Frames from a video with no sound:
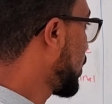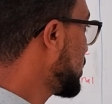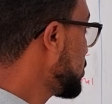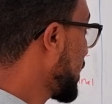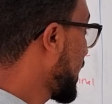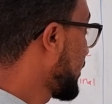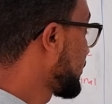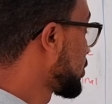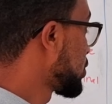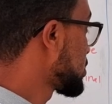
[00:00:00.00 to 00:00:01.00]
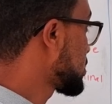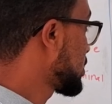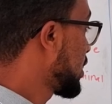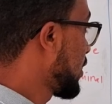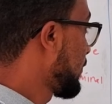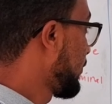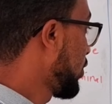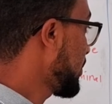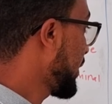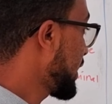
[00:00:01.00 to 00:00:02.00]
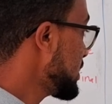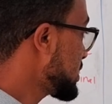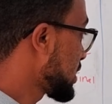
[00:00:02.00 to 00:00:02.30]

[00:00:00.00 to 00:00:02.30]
bond, we have used 4 pairs.